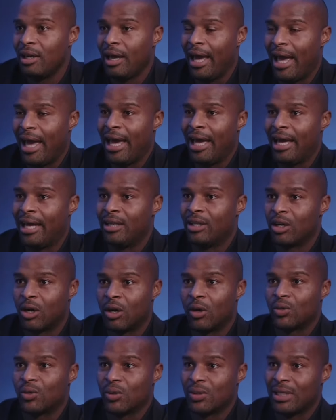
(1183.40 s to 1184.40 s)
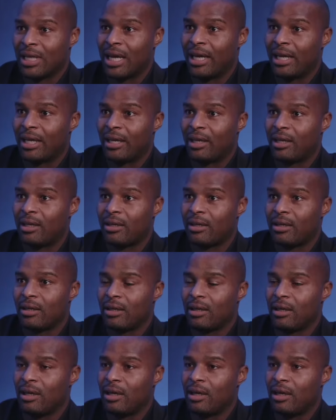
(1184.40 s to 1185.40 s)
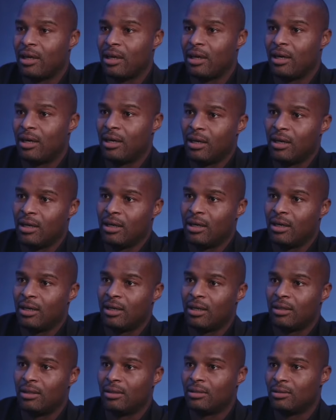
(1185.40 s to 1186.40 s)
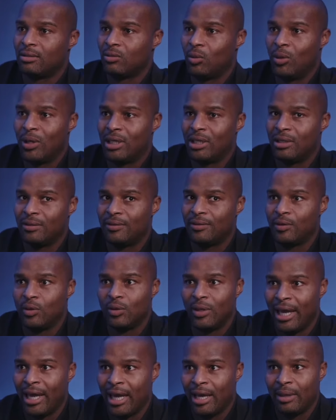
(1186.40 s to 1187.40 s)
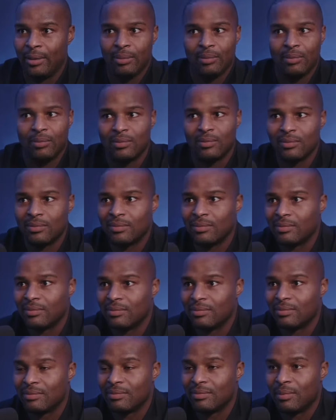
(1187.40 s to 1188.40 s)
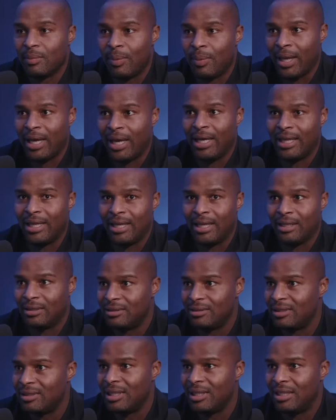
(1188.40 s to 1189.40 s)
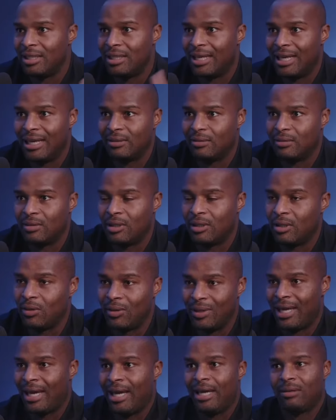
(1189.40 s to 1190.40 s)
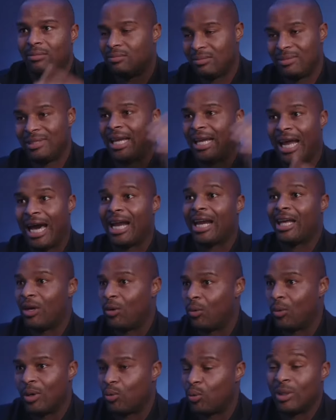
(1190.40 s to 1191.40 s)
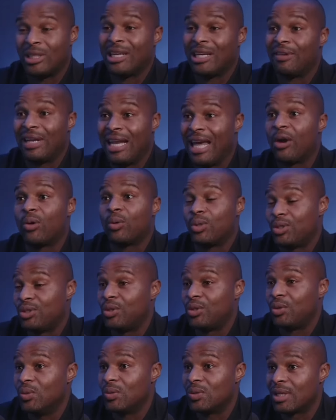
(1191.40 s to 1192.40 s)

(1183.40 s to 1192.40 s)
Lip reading: And the coach was like, well, if you can't play, then you need to get out of here, whichever language is used.